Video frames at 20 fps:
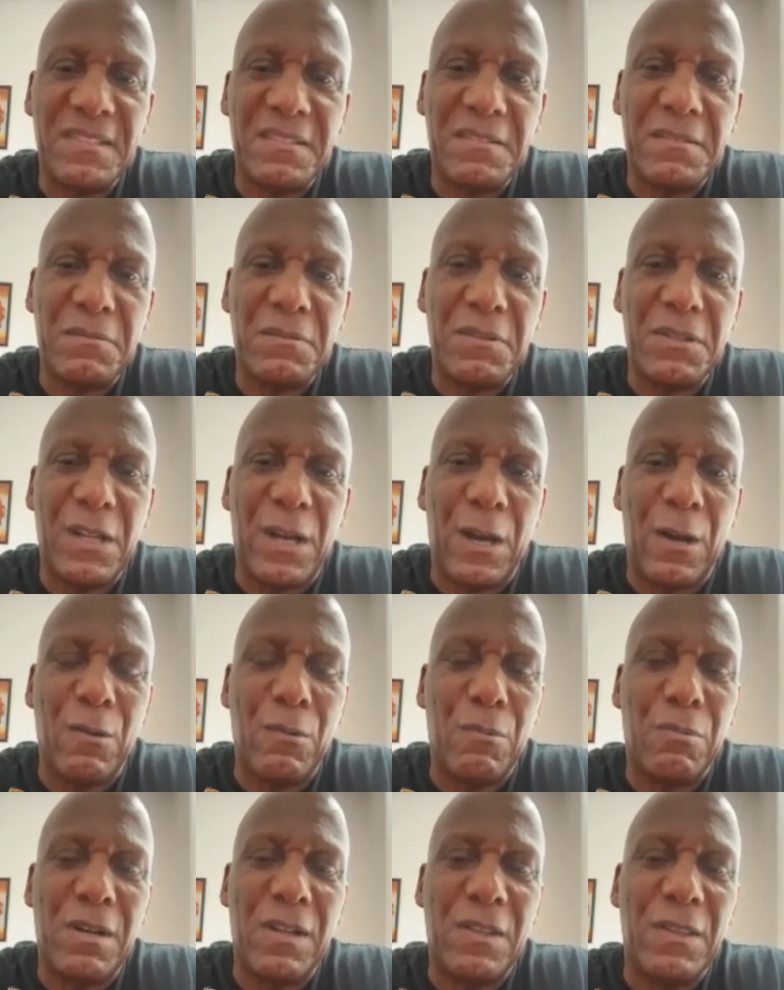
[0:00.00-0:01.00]
you
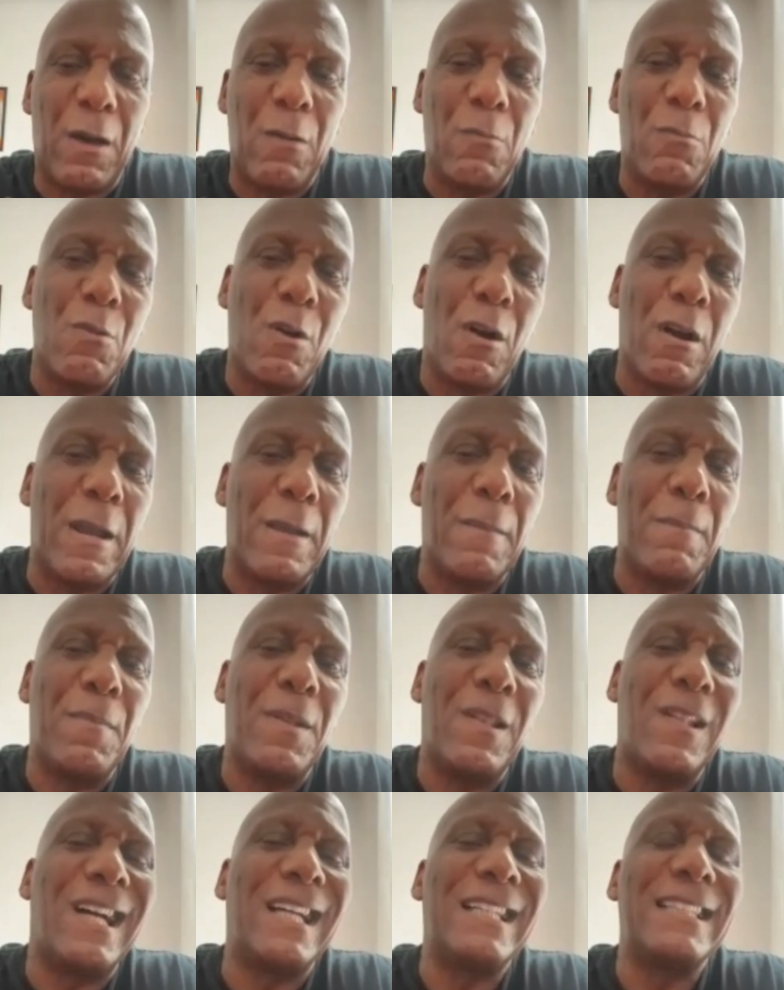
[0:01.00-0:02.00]
know, I don't know
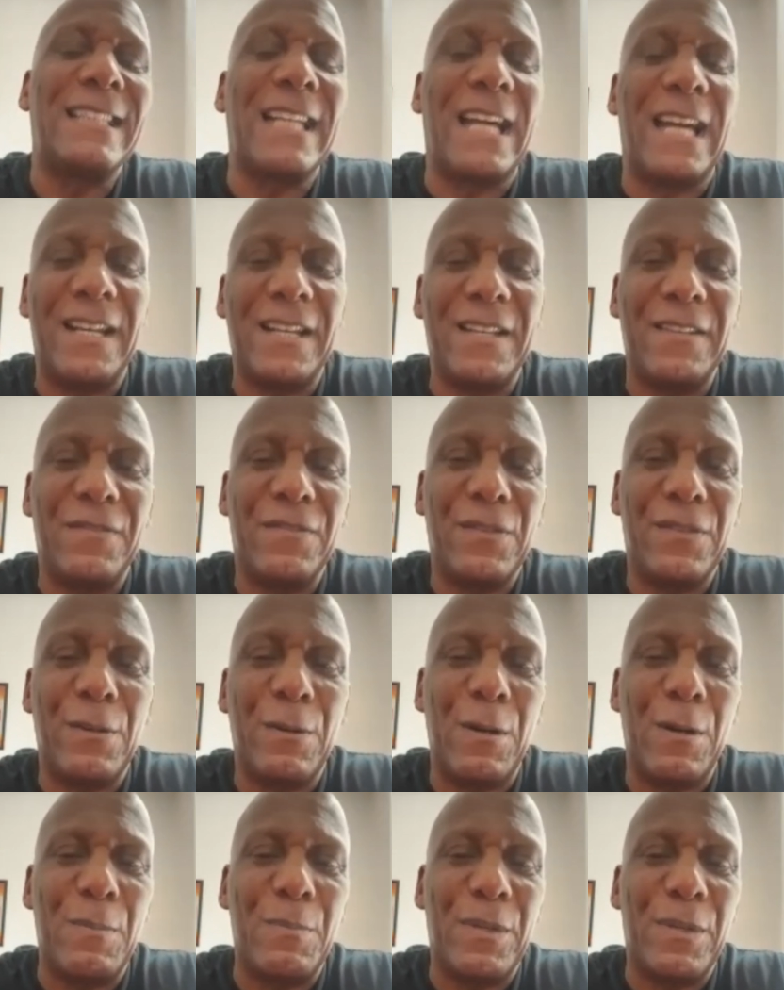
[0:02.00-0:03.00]
him like that, if you know
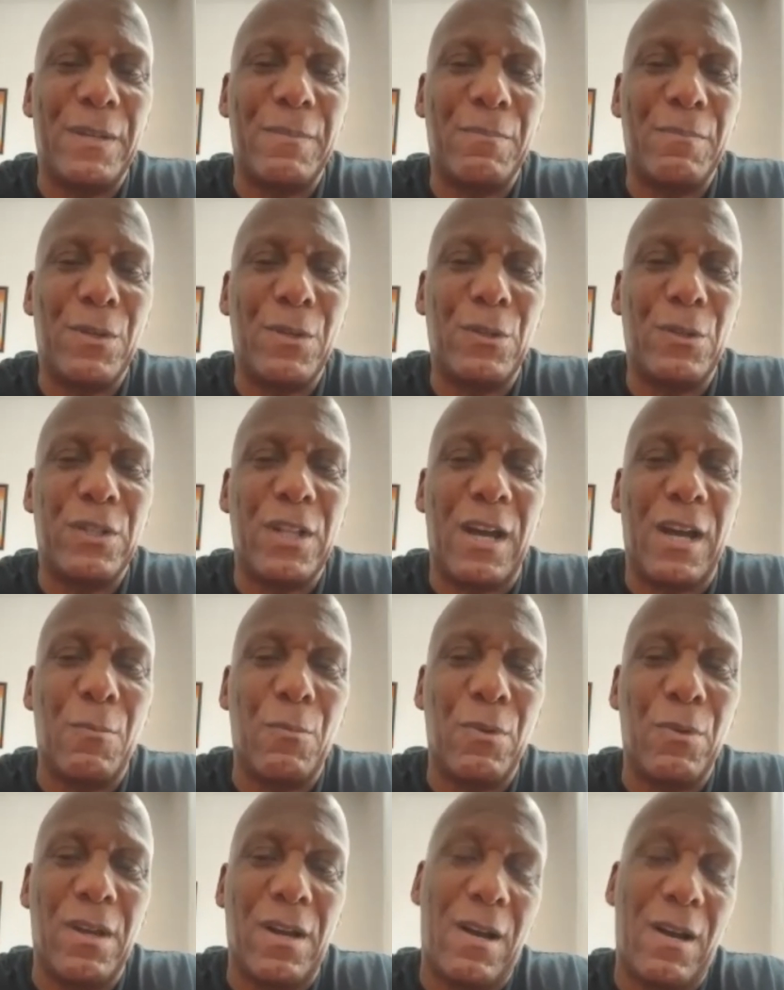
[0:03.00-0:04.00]
what I mean. Because like
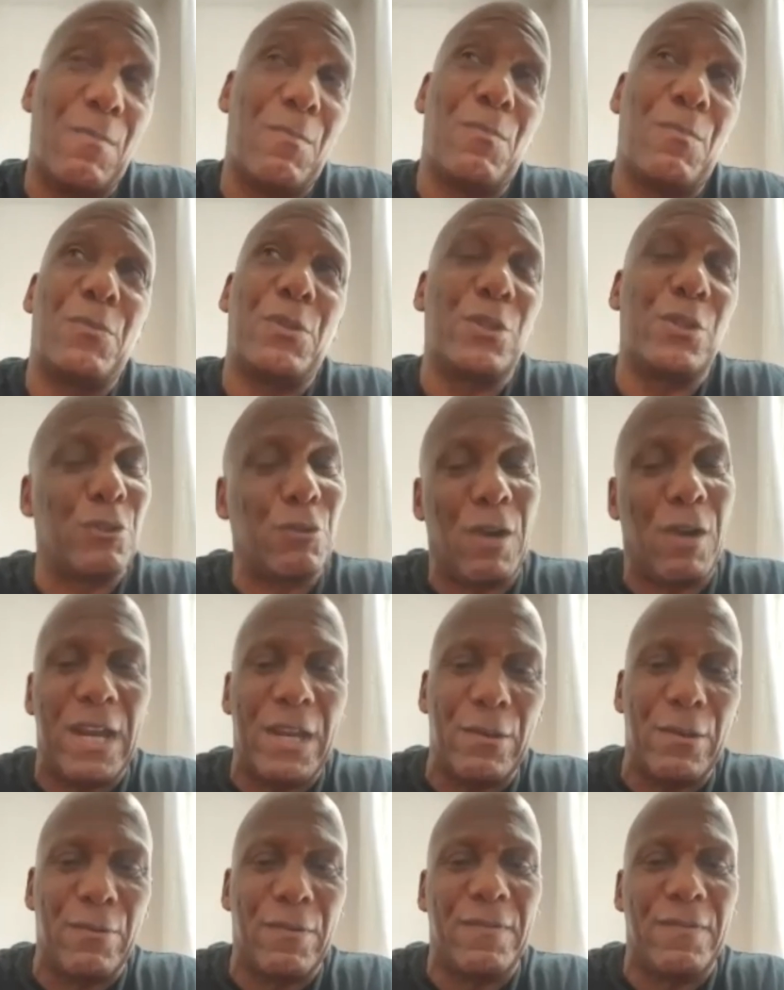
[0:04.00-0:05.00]
I'm the
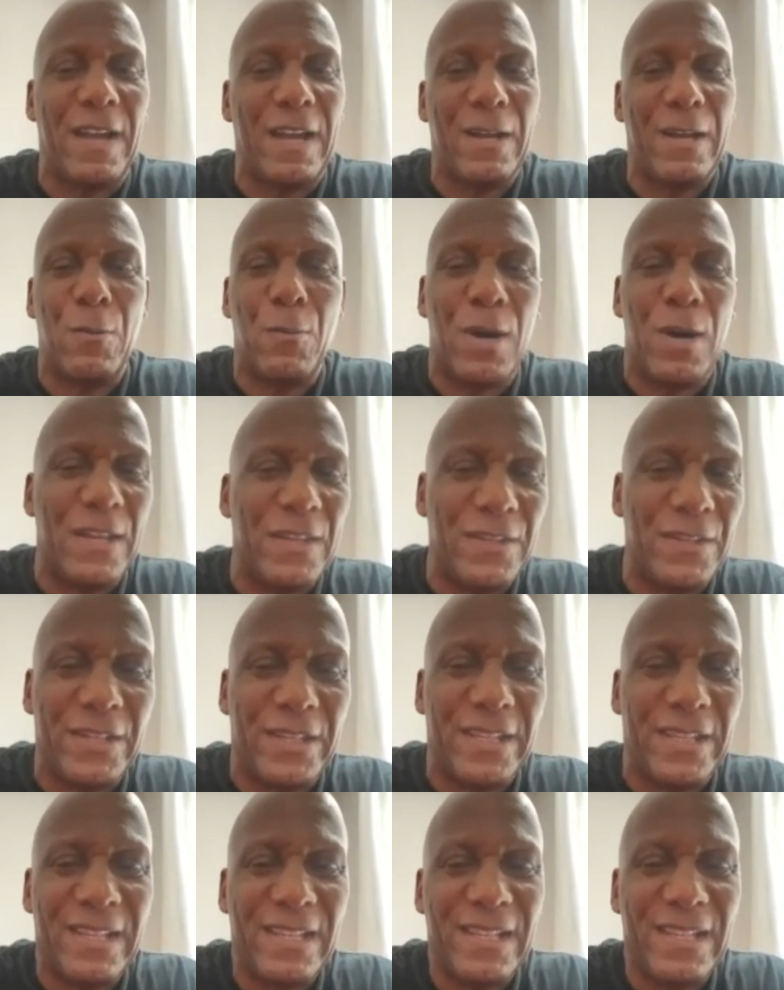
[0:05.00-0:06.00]
trainer of
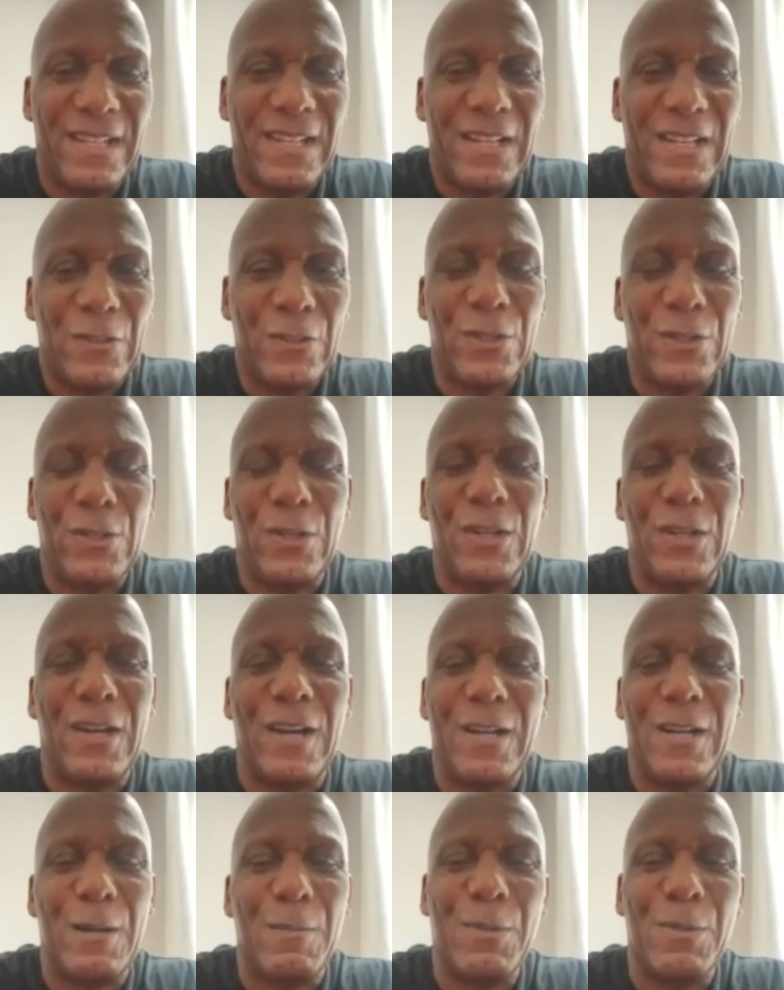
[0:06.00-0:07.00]
Akinwande. So it's not
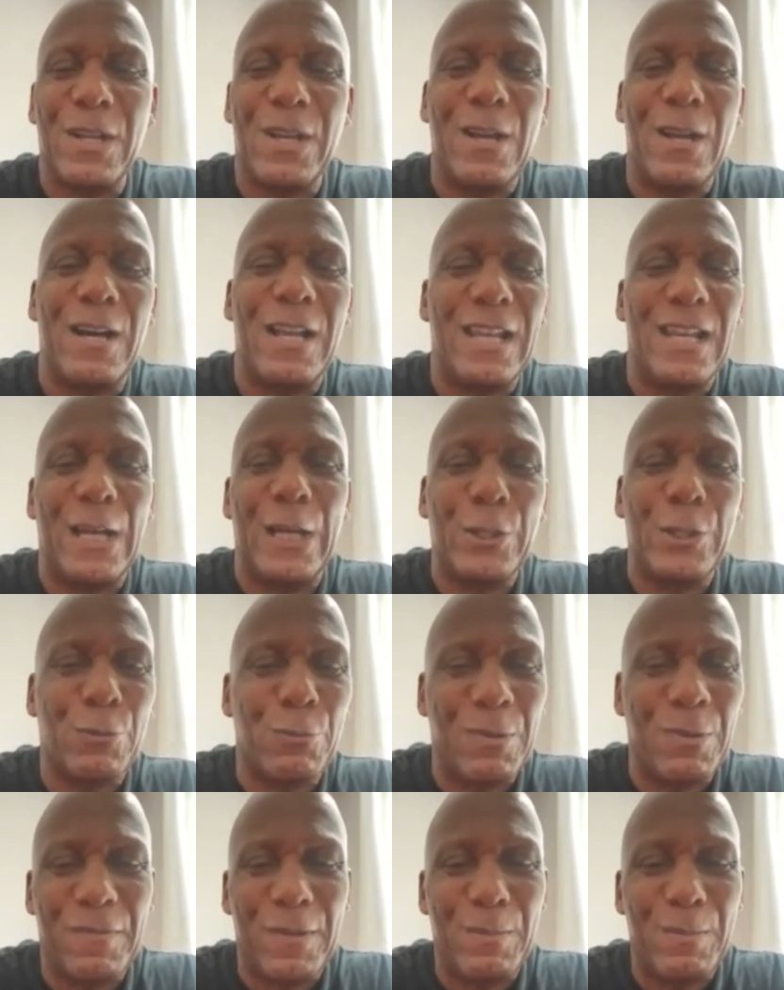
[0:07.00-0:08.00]
like I'm gonna go to lunch
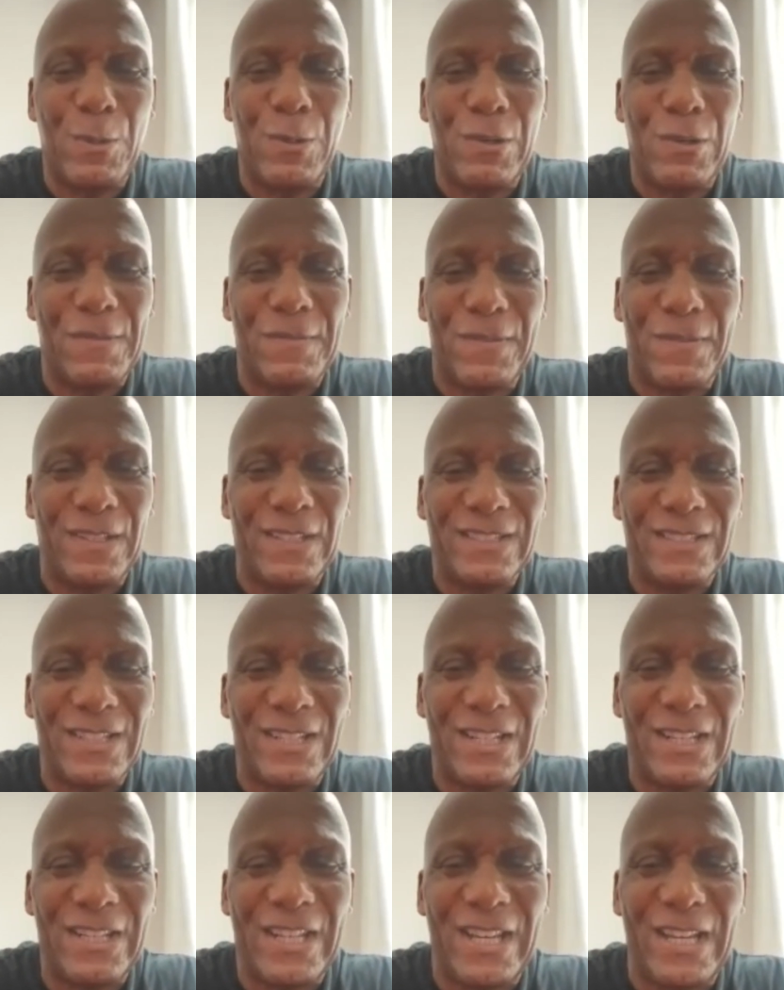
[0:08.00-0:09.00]
with him or things
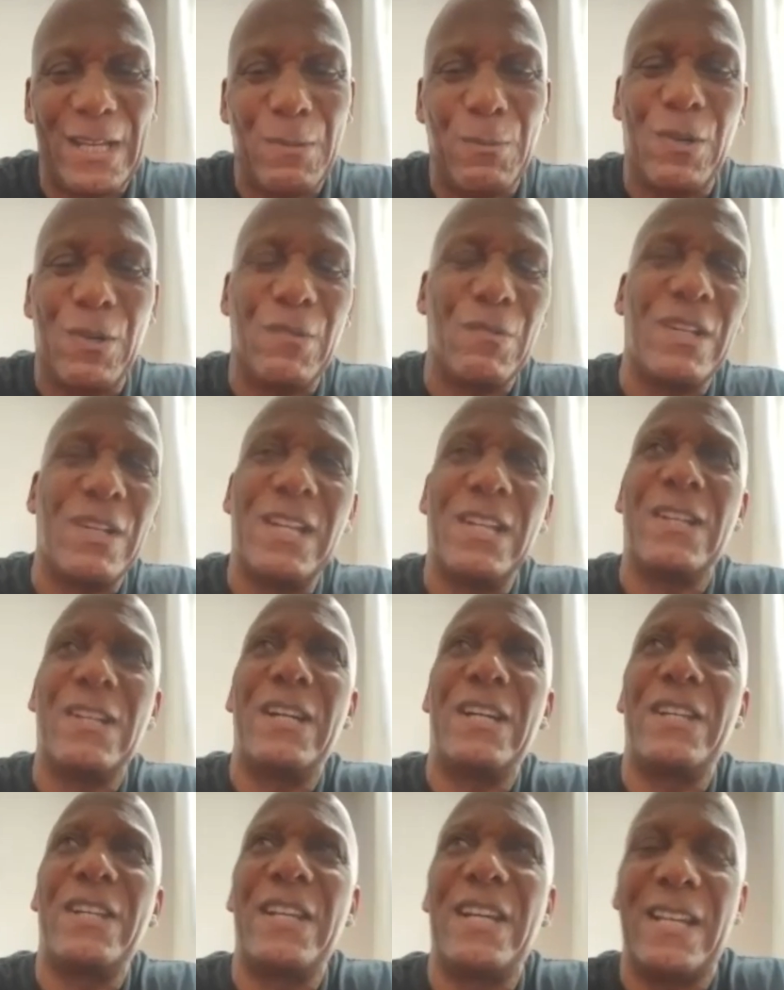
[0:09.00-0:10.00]
like that. It weren't really
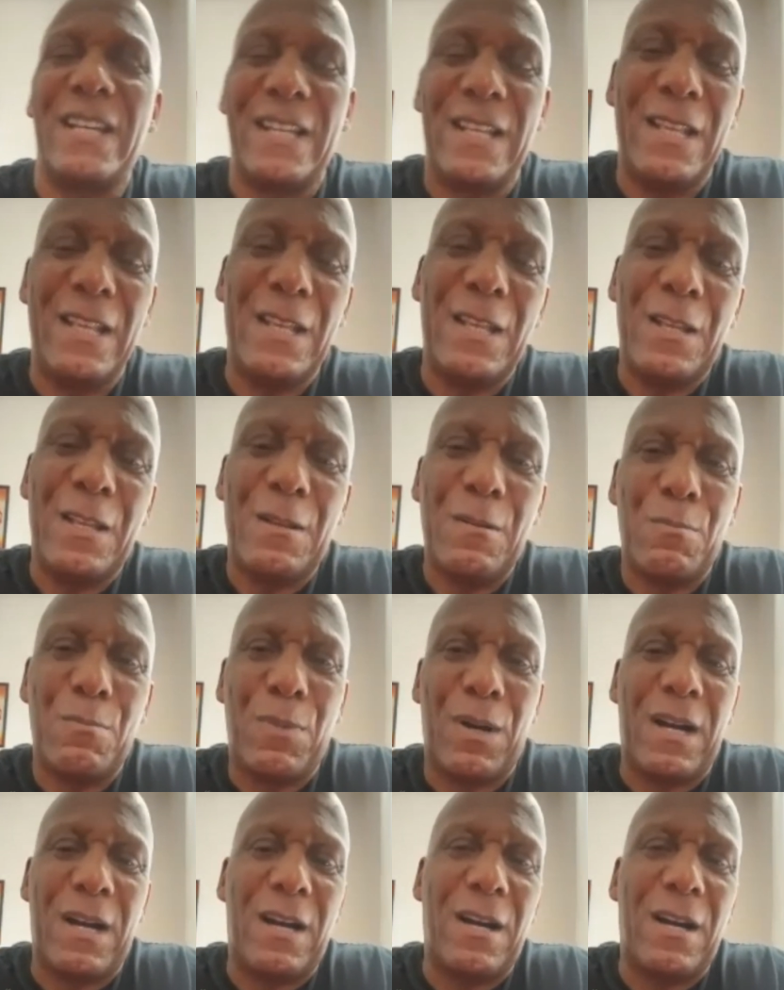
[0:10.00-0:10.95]
like that. But